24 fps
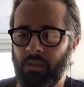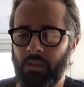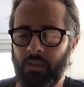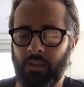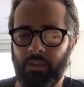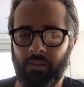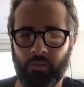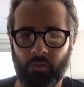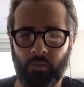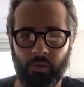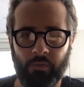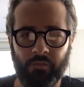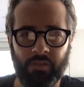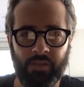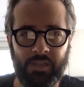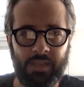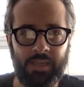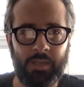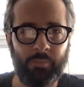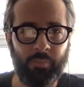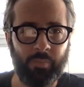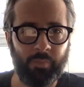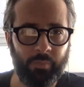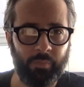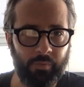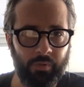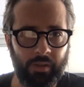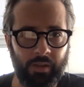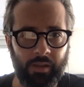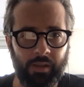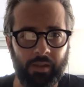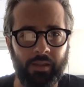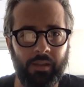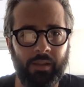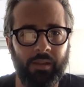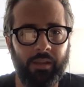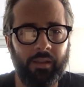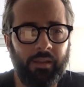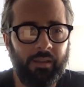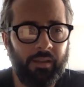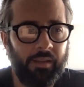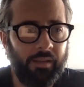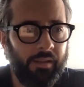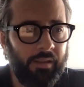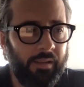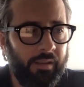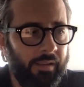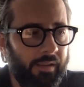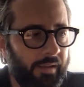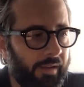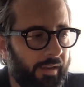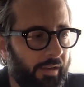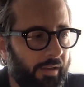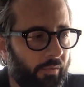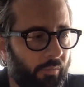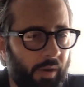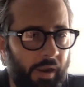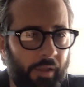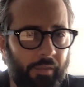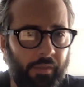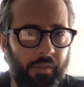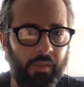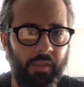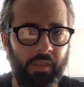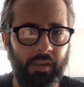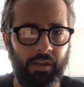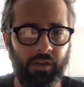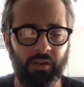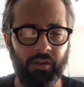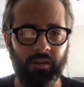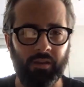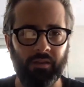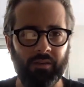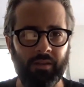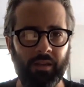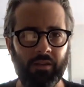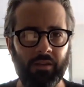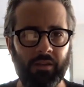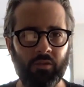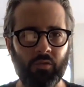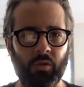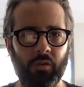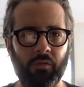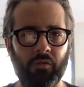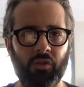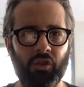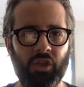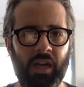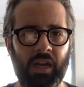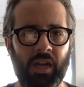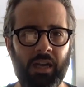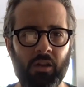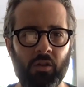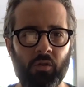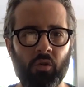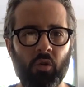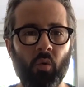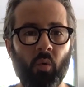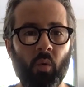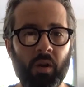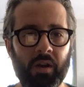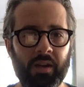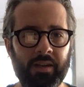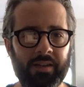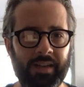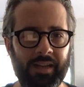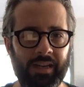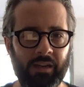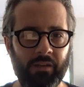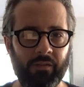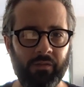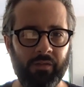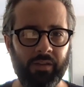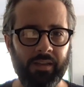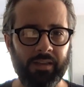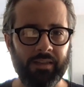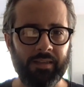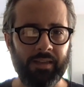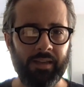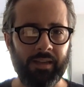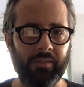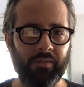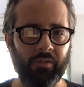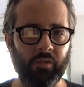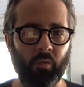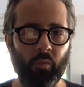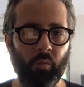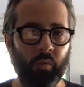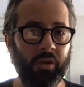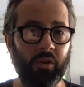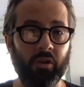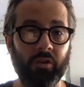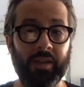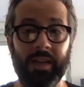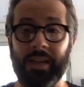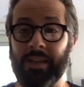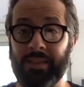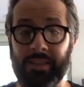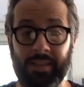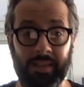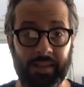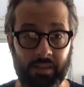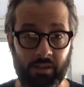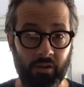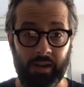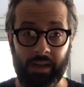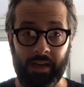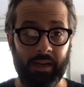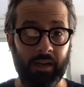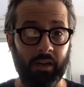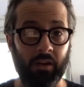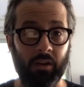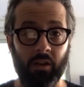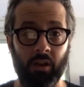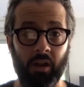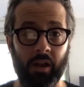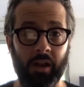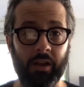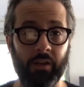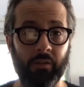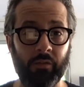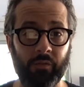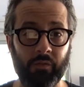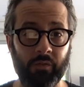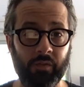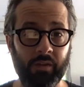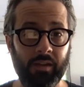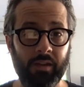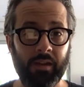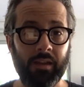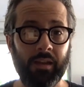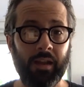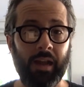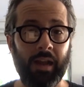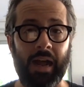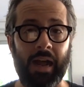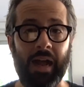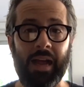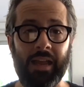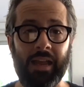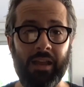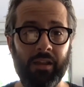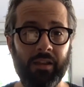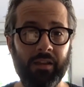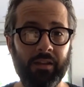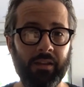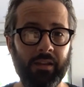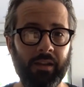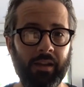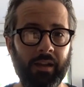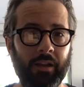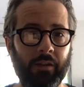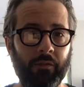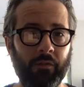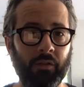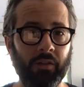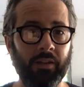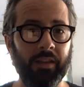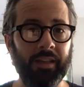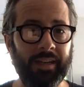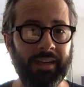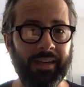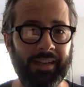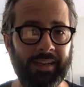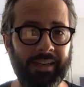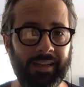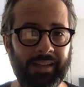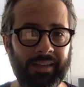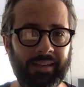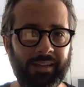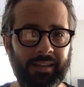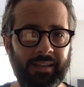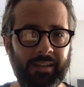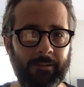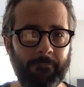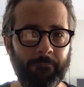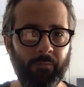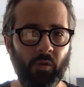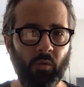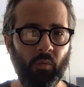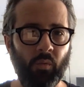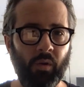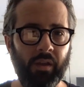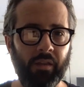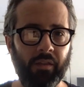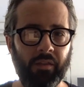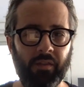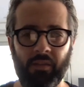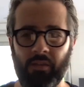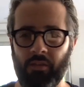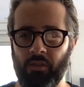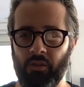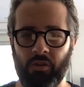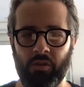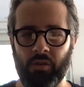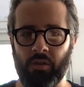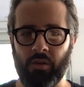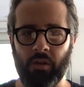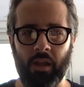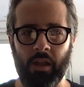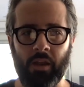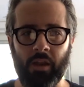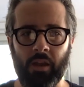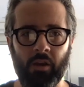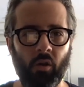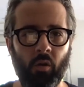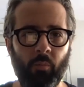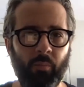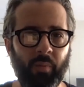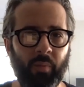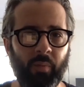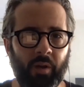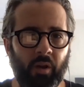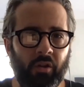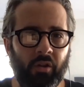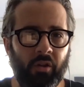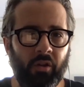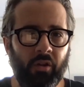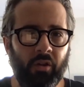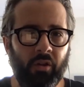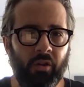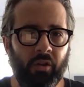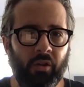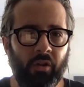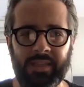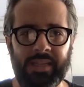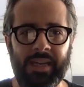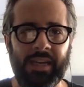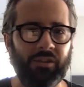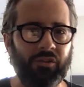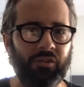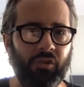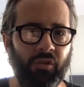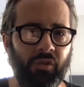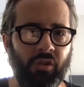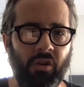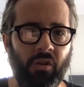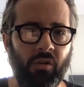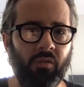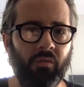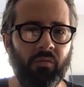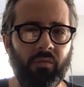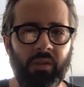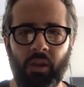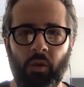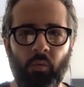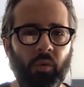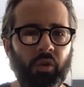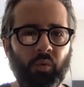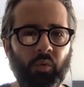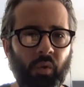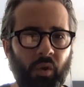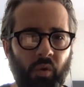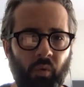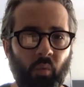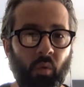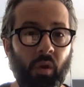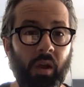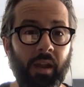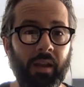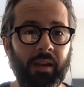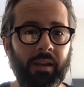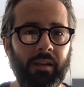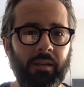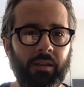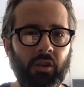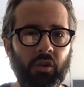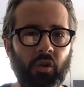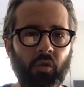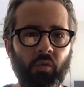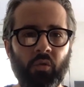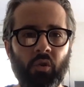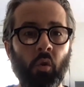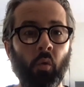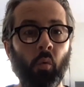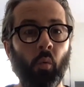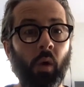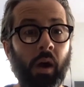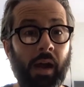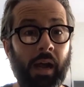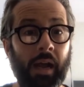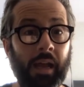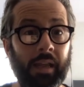sort of deep rather than sort of shallow quantitative insights. So when you're testing, you're getting a lot of high validity but all you know is yes or no, like which one won. You don't know why.